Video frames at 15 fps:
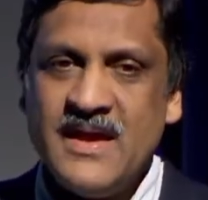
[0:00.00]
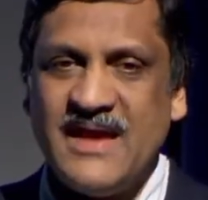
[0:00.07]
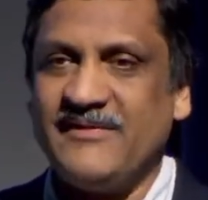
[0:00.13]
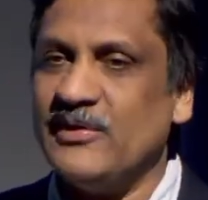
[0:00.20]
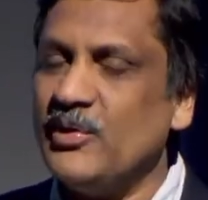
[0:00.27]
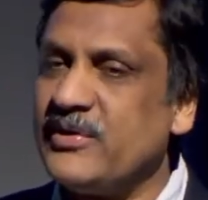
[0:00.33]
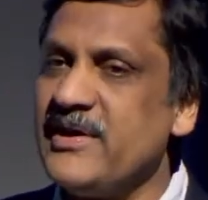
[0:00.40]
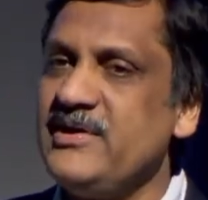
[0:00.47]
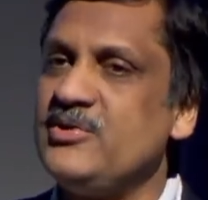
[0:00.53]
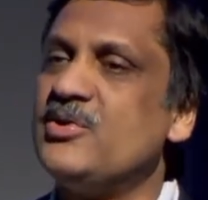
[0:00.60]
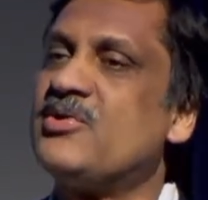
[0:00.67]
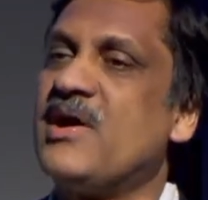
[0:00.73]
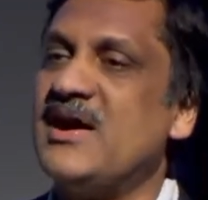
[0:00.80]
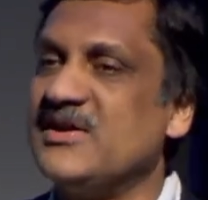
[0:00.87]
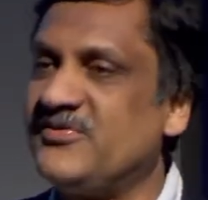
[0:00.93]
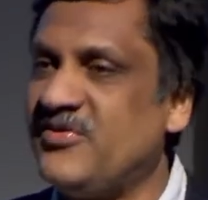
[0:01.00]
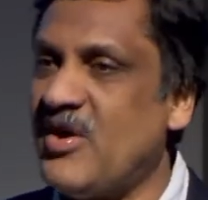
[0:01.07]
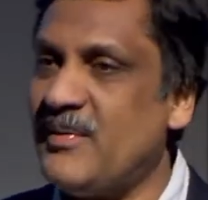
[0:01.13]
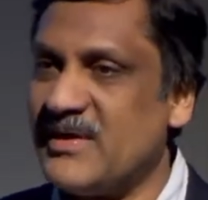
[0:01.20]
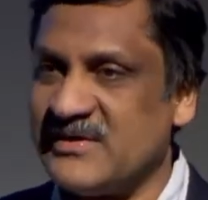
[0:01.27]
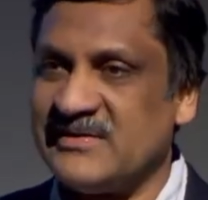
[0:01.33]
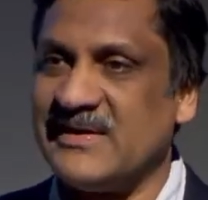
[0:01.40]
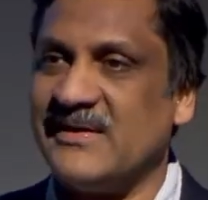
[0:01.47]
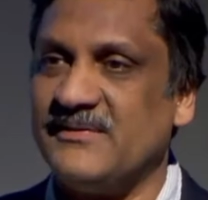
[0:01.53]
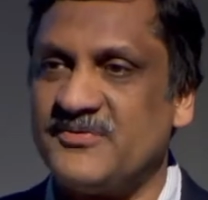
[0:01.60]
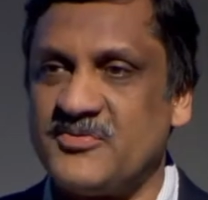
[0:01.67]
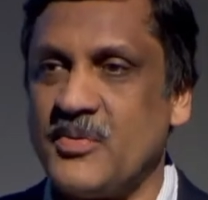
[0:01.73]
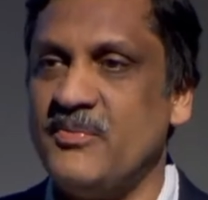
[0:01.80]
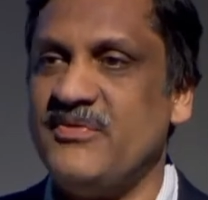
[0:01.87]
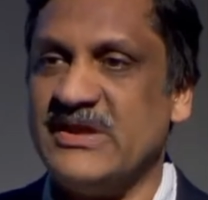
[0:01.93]
And we're looking to transform ourselves
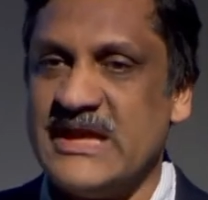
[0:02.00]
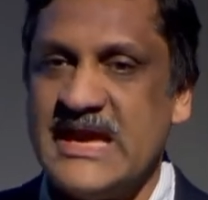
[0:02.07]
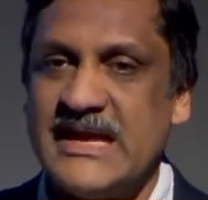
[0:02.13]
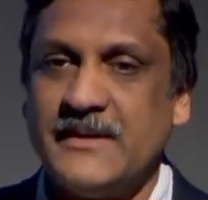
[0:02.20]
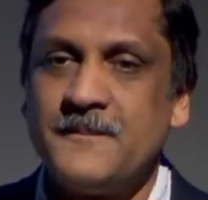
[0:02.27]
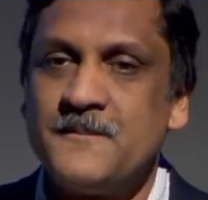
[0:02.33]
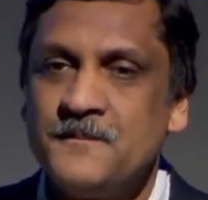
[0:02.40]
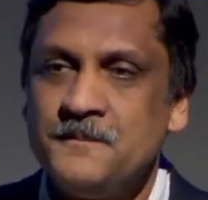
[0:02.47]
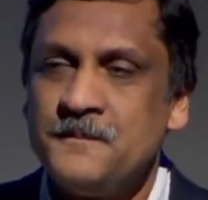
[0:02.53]
from within.